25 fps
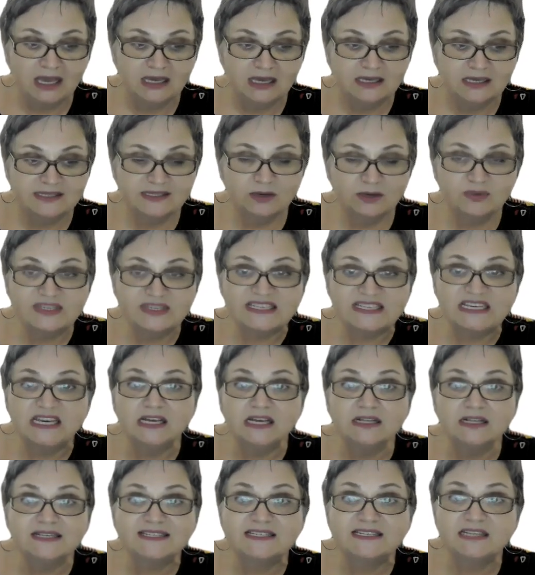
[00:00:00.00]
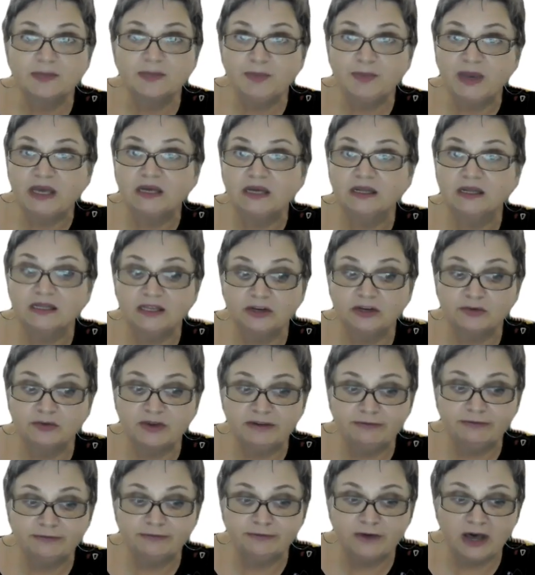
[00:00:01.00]
So skills typically
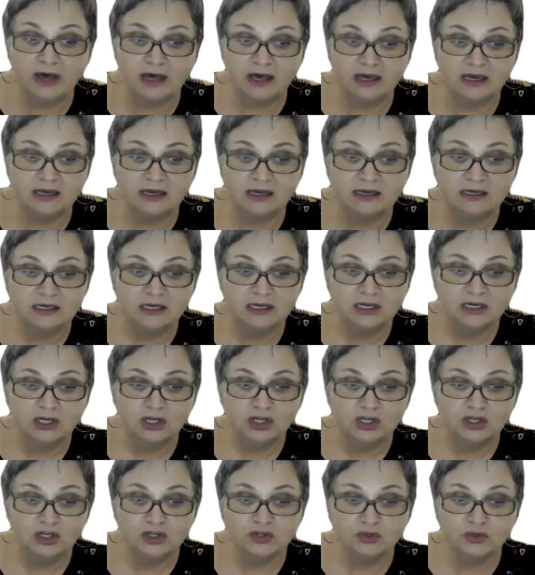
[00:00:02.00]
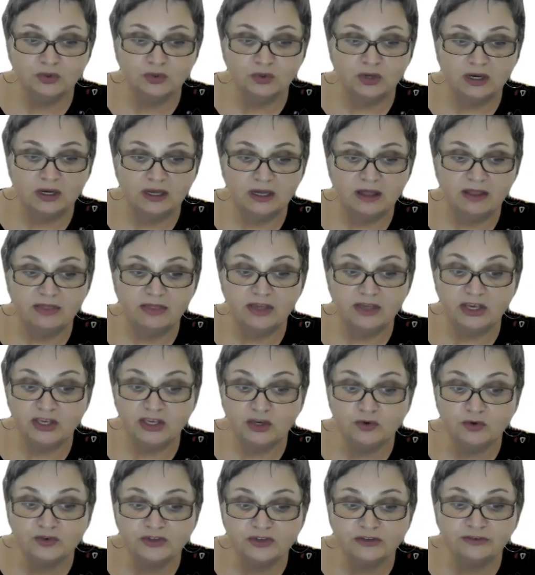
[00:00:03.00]
refer to the
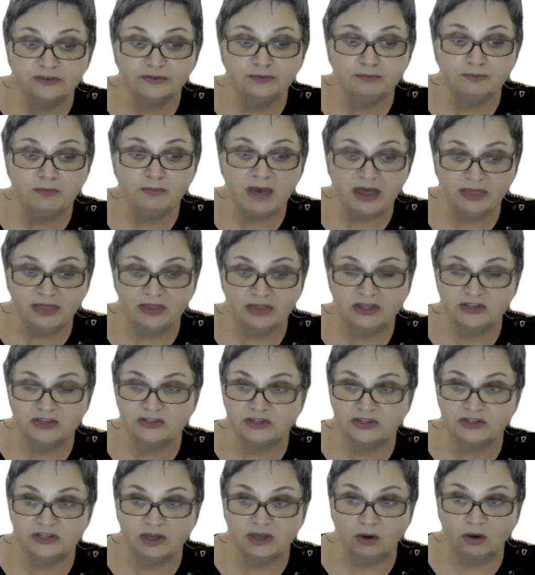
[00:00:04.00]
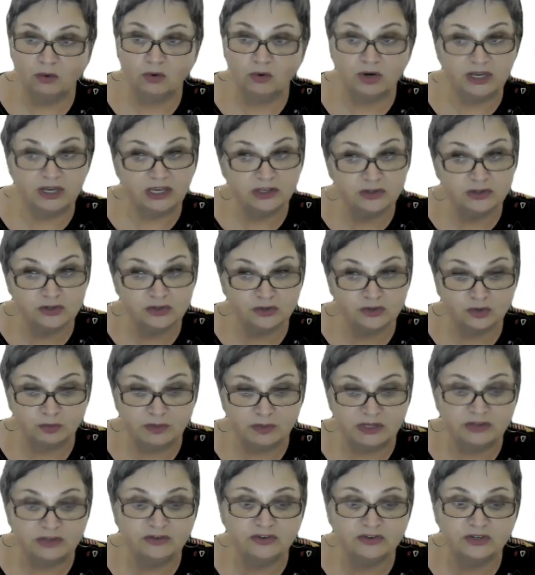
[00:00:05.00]
use of methods or
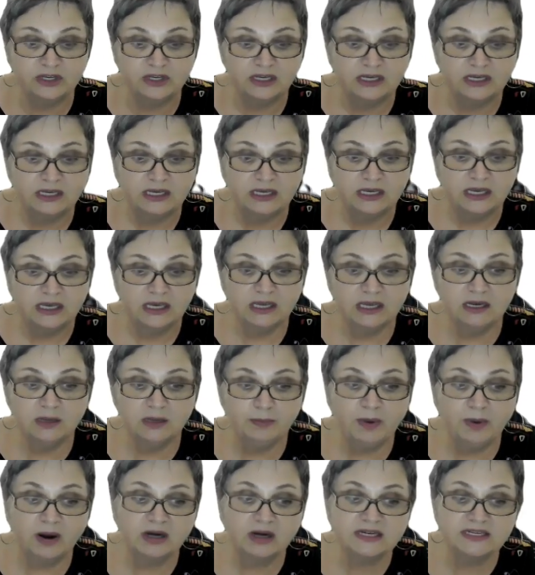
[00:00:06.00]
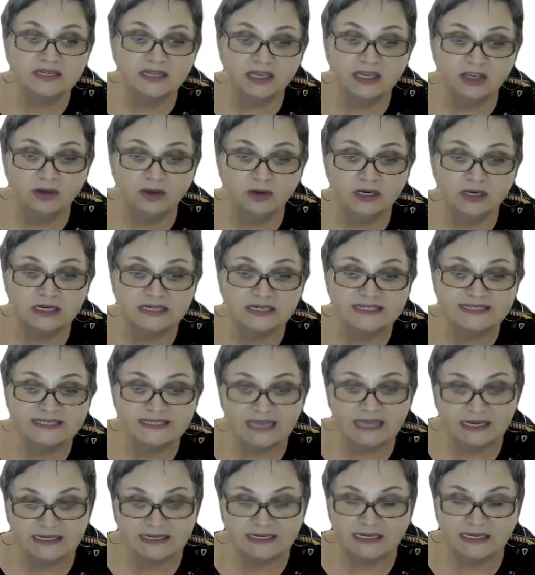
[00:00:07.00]
instruments in a particular
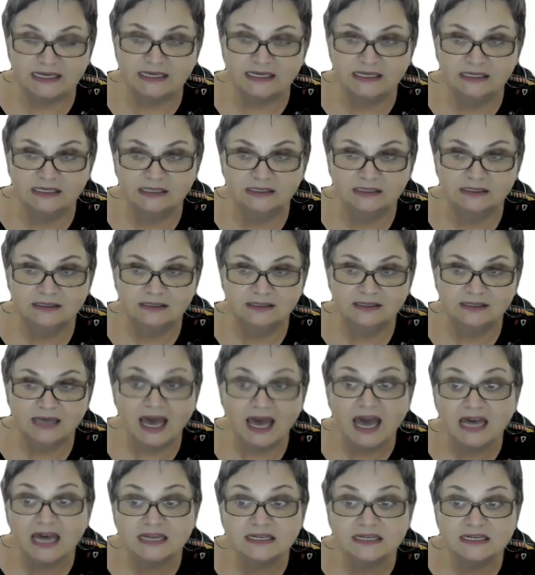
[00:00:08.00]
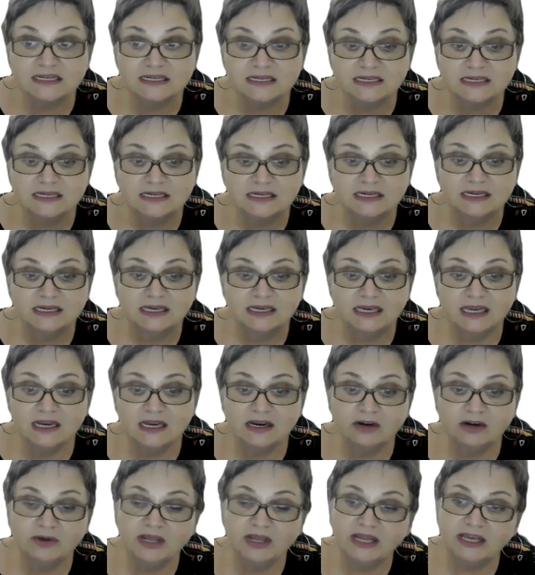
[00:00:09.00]
setting and in
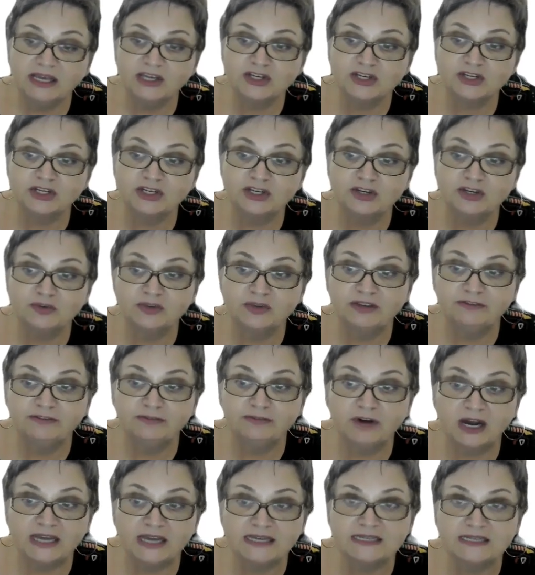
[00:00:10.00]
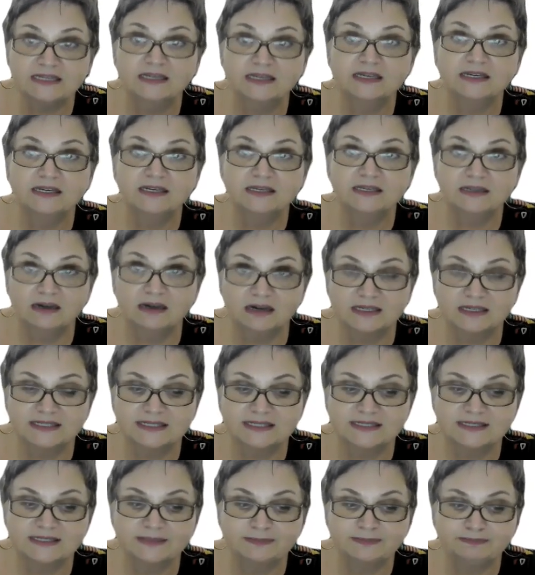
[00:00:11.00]
a relation to defined
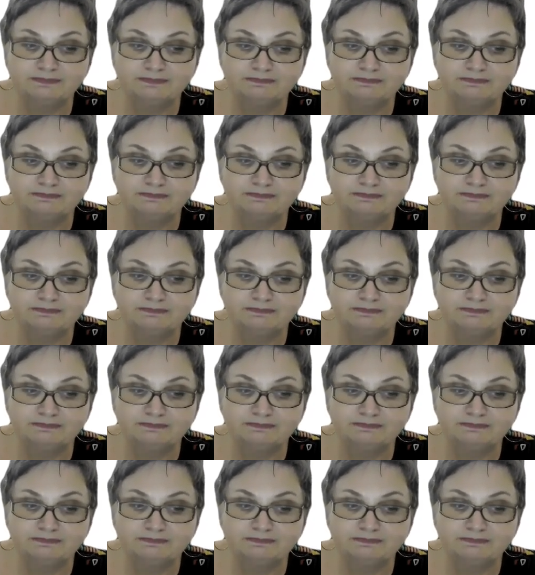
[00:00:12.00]
tasks.